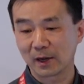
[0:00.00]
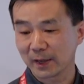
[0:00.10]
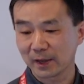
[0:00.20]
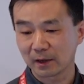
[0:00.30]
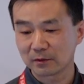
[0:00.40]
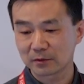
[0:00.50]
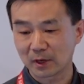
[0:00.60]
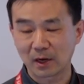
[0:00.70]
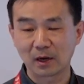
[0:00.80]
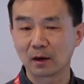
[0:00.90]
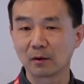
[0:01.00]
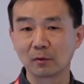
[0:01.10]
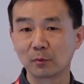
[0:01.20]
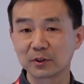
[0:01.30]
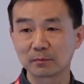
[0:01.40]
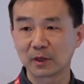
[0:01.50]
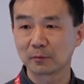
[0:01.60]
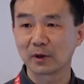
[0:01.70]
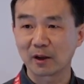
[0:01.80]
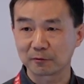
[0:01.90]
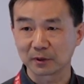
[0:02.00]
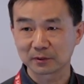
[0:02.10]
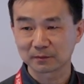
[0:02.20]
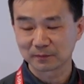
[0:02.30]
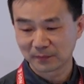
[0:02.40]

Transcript: and with minimal effort.